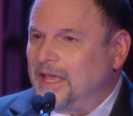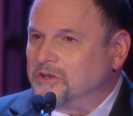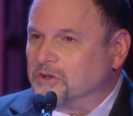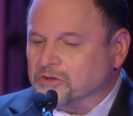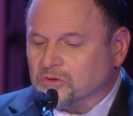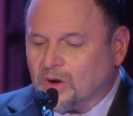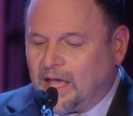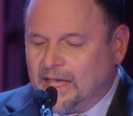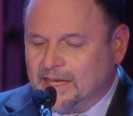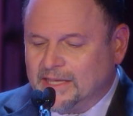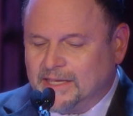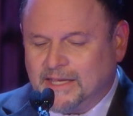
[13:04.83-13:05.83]

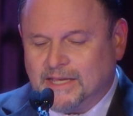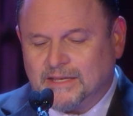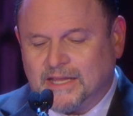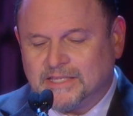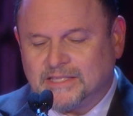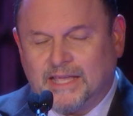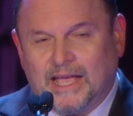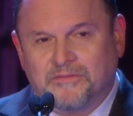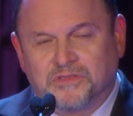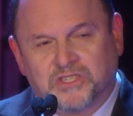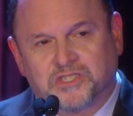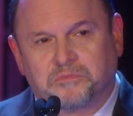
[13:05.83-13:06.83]
notoriety unless they have
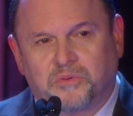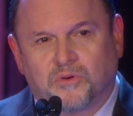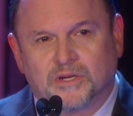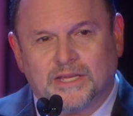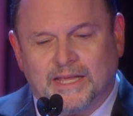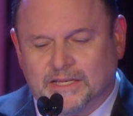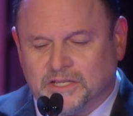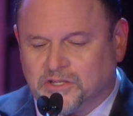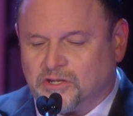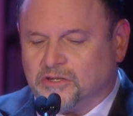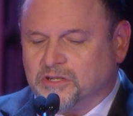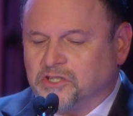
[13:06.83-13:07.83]
the support and
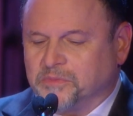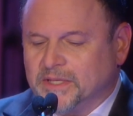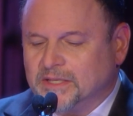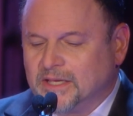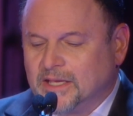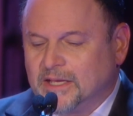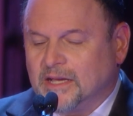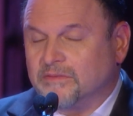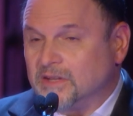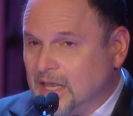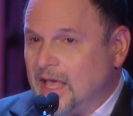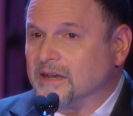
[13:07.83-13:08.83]
encouragement of
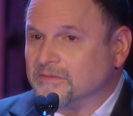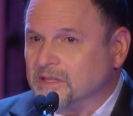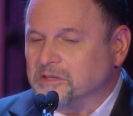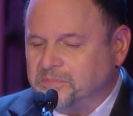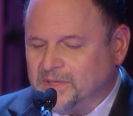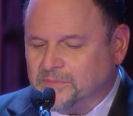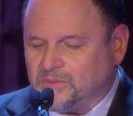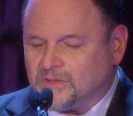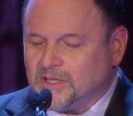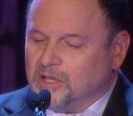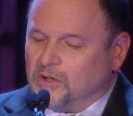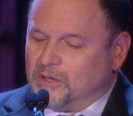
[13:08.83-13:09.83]
a lot of other people.
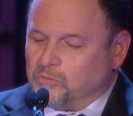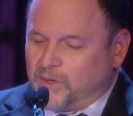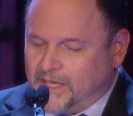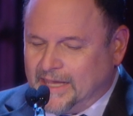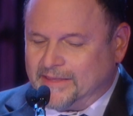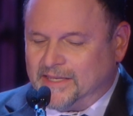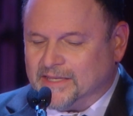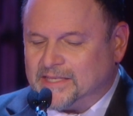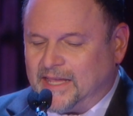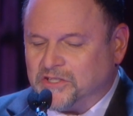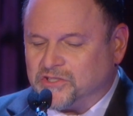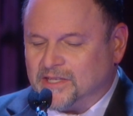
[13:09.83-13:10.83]
We get the
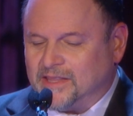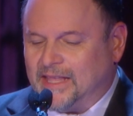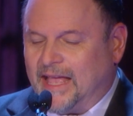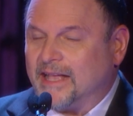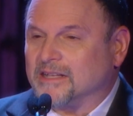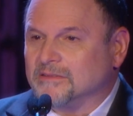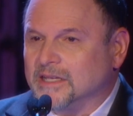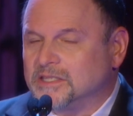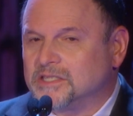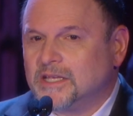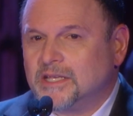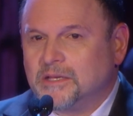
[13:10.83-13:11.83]
attention and the
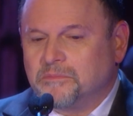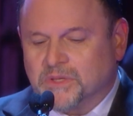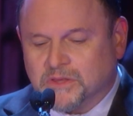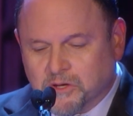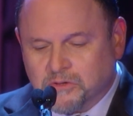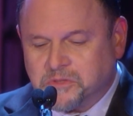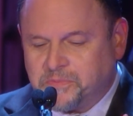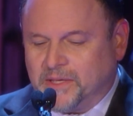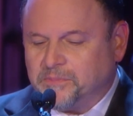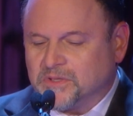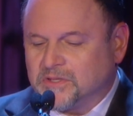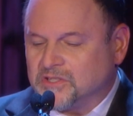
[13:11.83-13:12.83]
accolades, but those
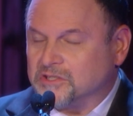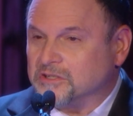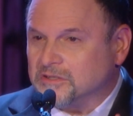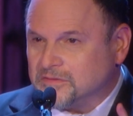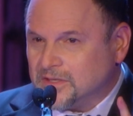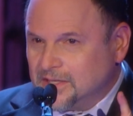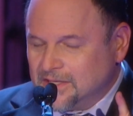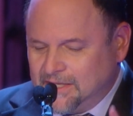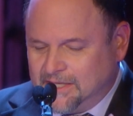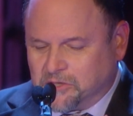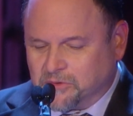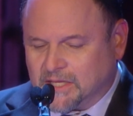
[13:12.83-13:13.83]
people deserve
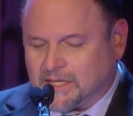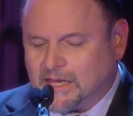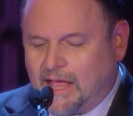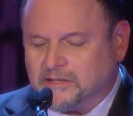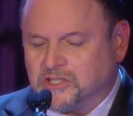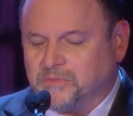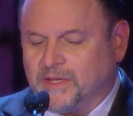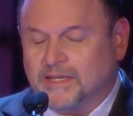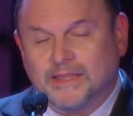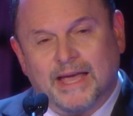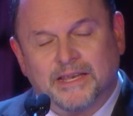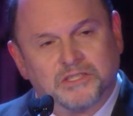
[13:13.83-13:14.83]
equal acknowledgement,
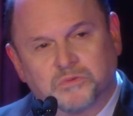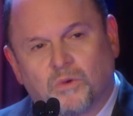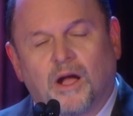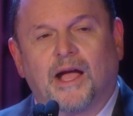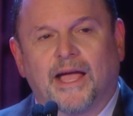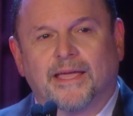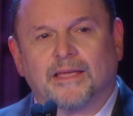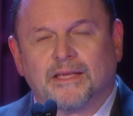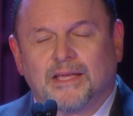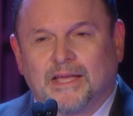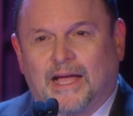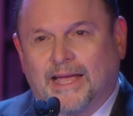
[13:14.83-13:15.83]
and that is why
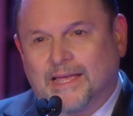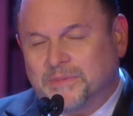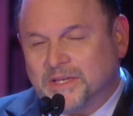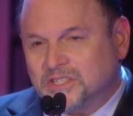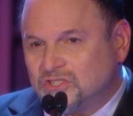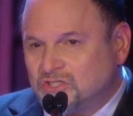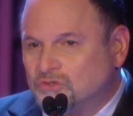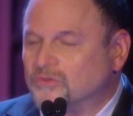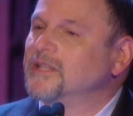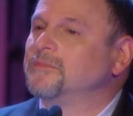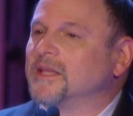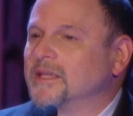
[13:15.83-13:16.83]
I am
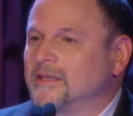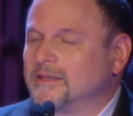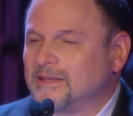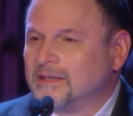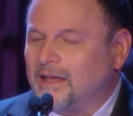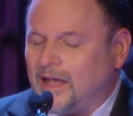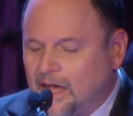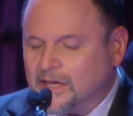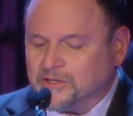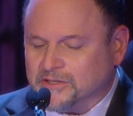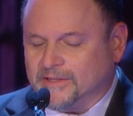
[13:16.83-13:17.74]
extremely honored